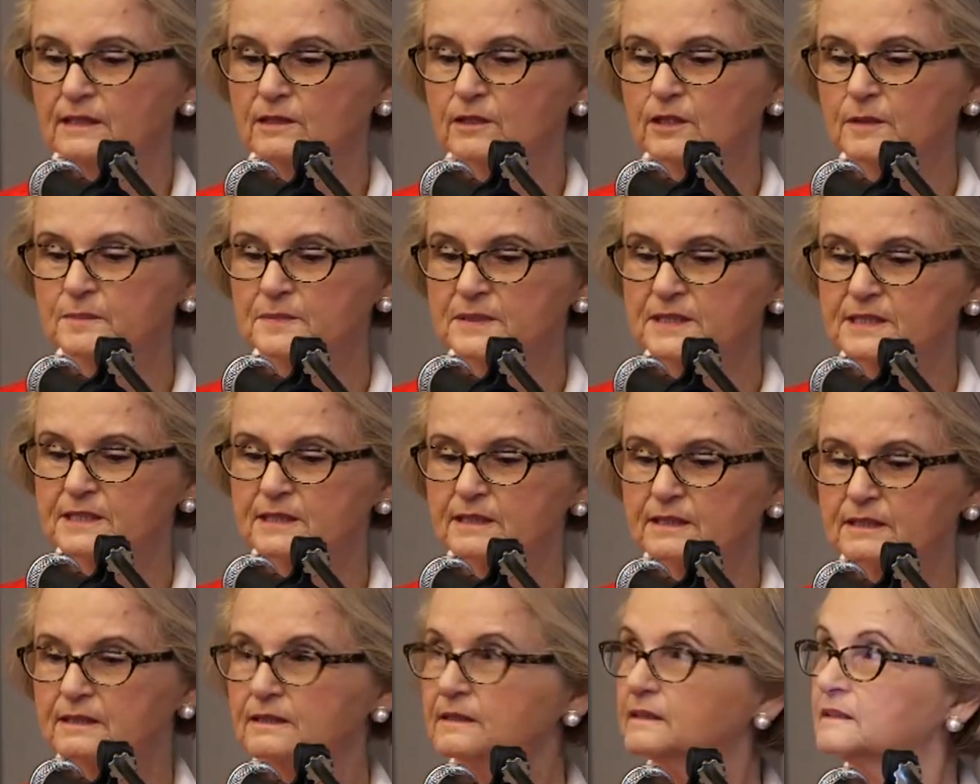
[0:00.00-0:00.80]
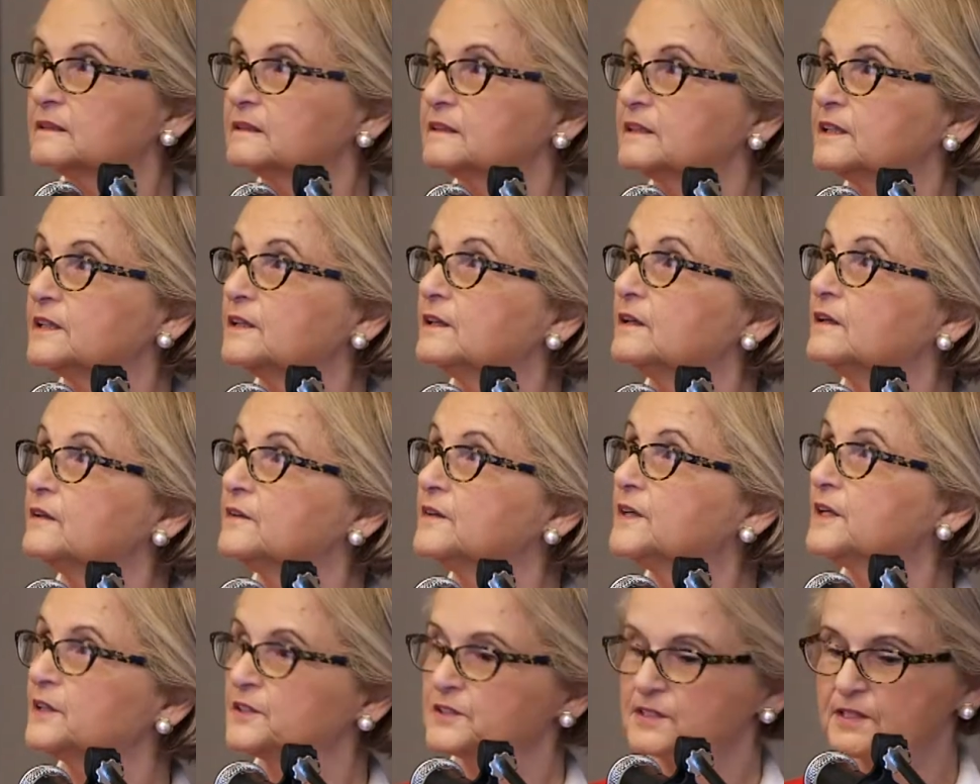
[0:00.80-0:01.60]
Oops,
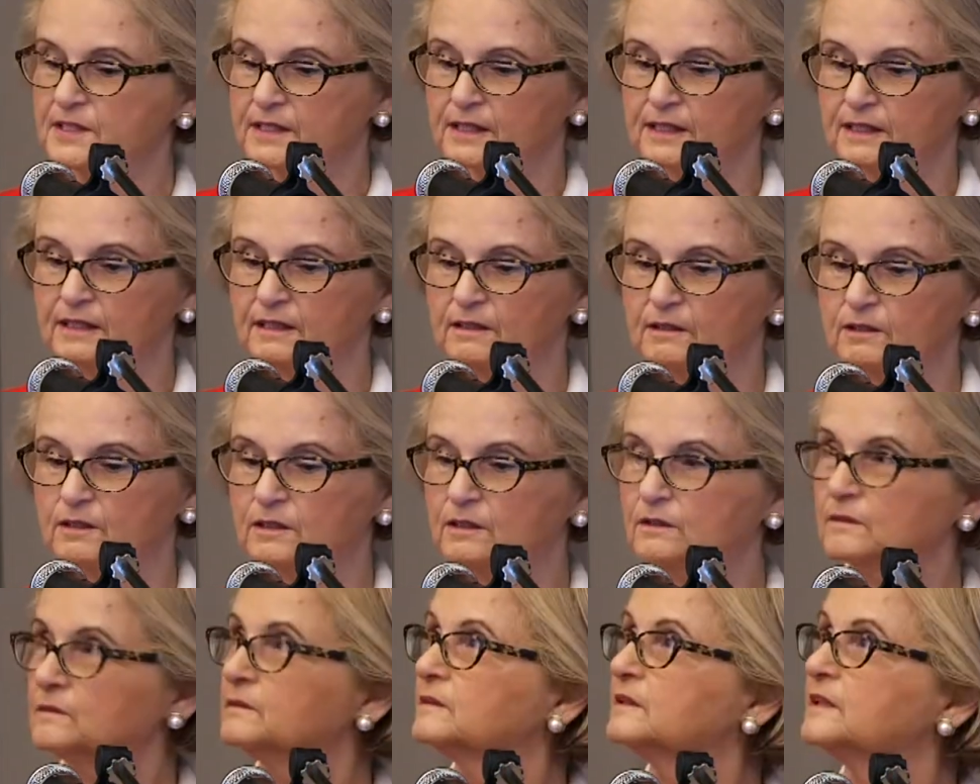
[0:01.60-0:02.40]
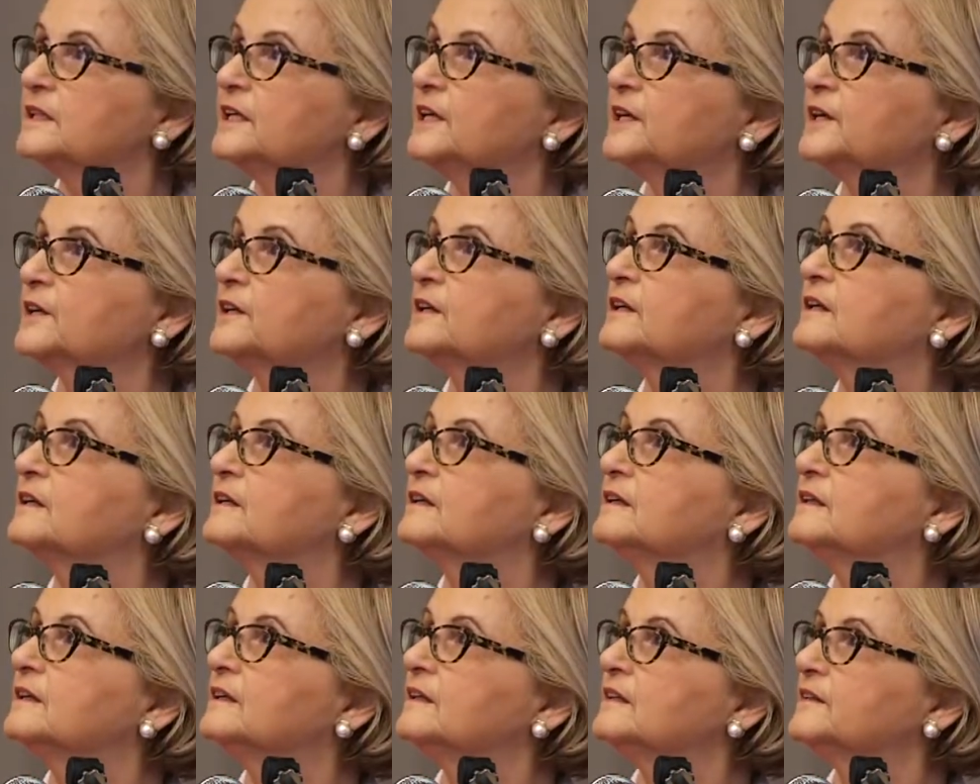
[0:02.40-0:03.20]
there's here.
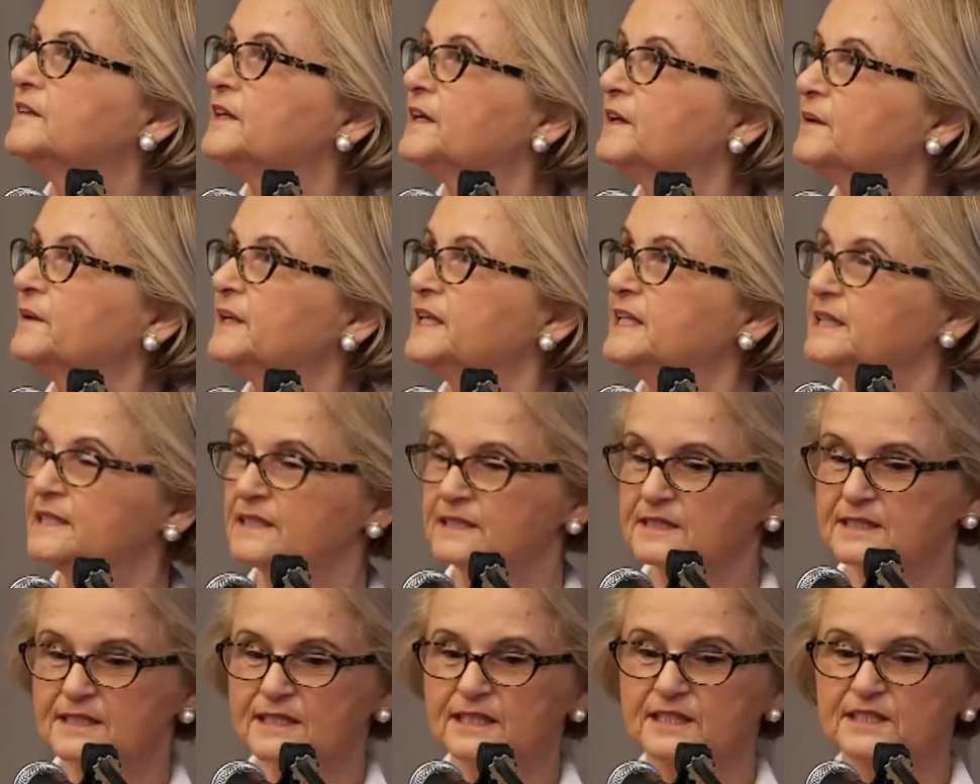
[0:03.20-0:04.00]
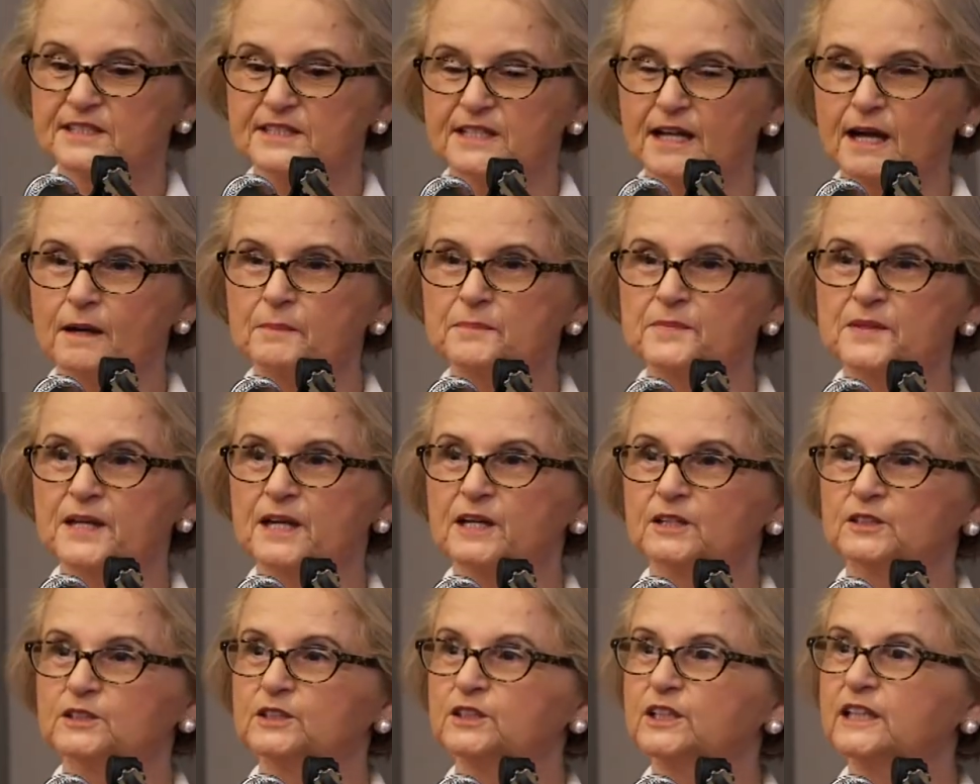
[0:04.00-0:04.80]
There he is. He's up
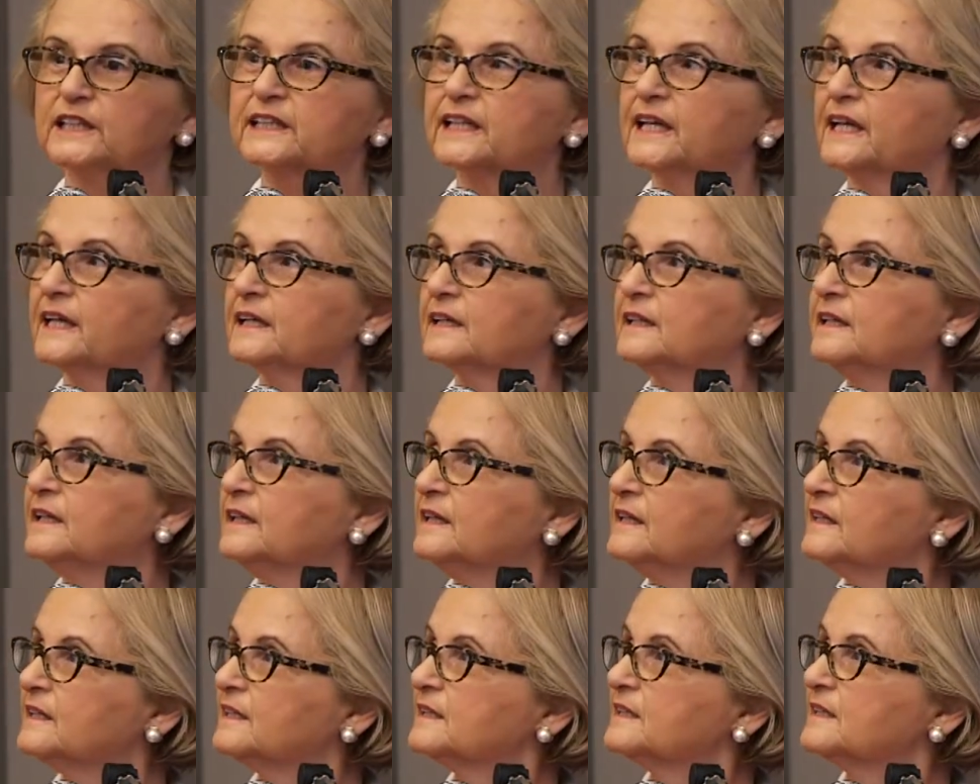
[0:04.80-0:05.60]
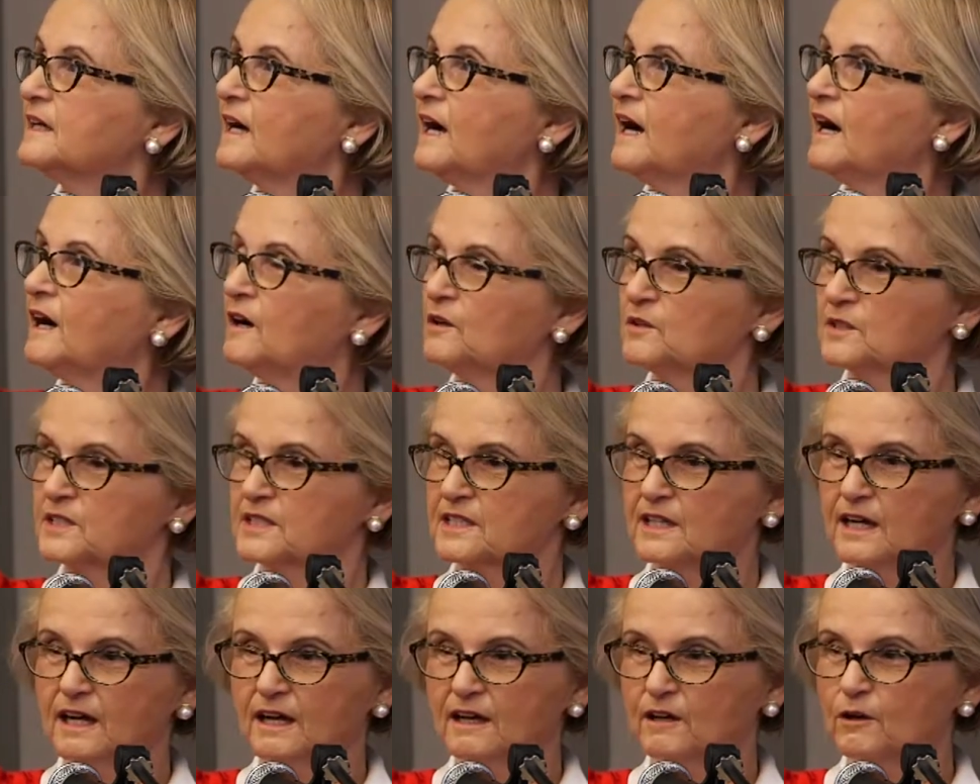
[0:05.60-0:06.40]
there looking
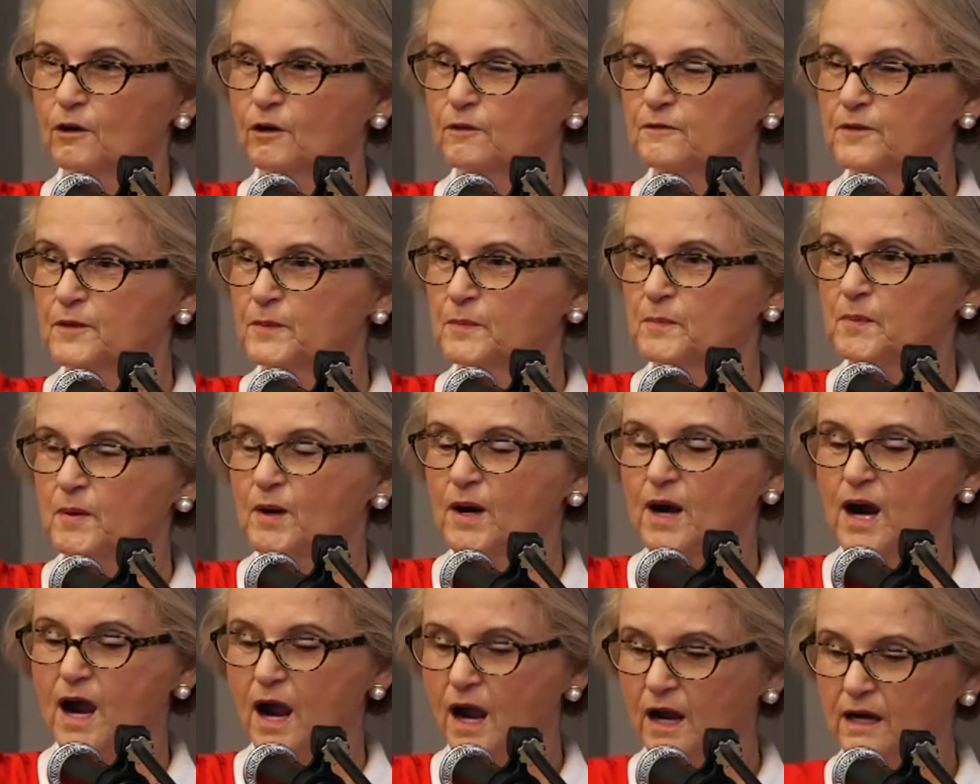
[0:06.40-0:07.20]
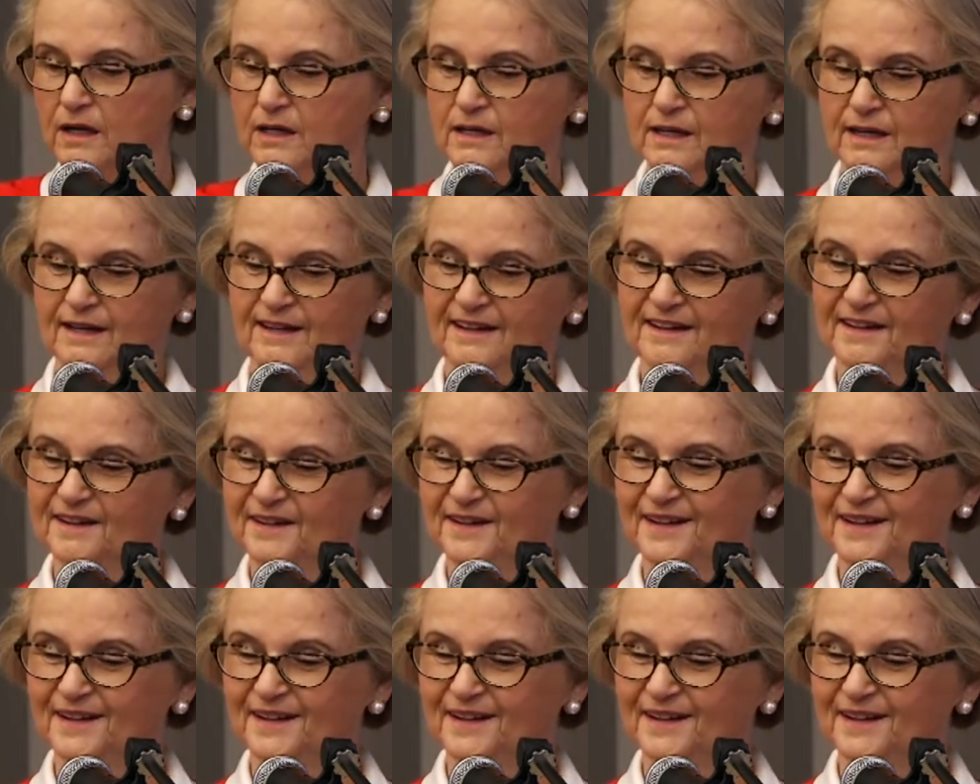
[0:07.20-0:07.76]
out over Prague.